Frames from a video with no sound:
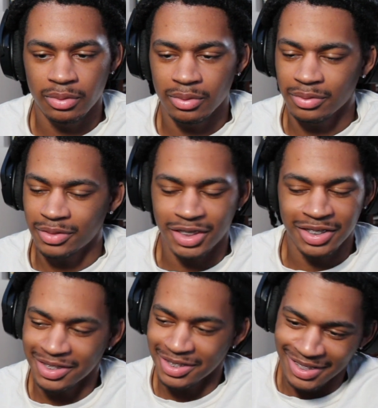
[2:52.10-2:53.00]
This
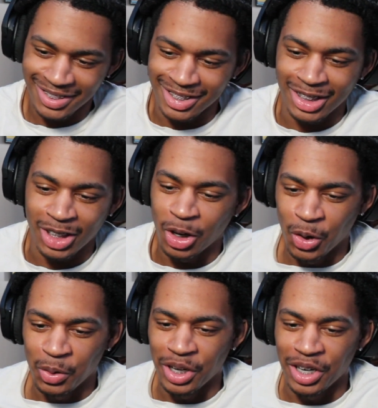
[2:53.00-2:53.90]
is a
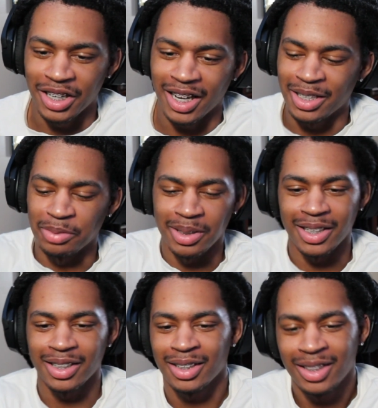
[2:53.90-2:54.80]
cold world out here,
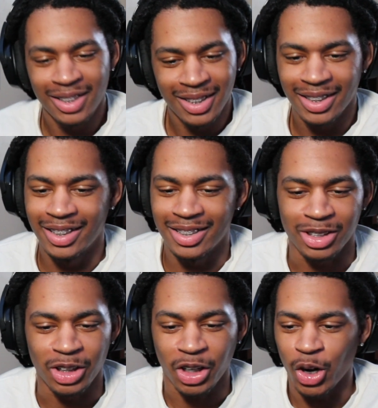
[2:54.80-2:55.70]
man. It's
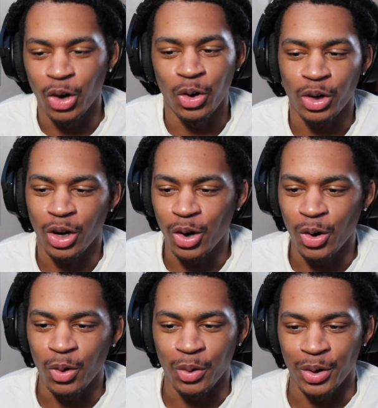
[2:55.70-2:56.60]
a cold,
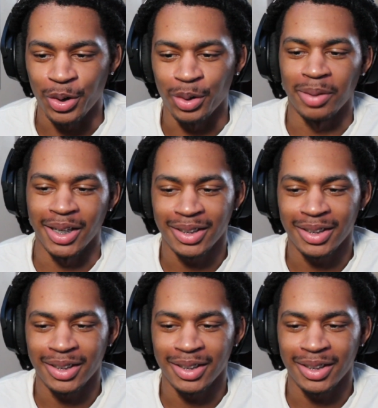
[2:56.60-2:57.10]
cold world, man.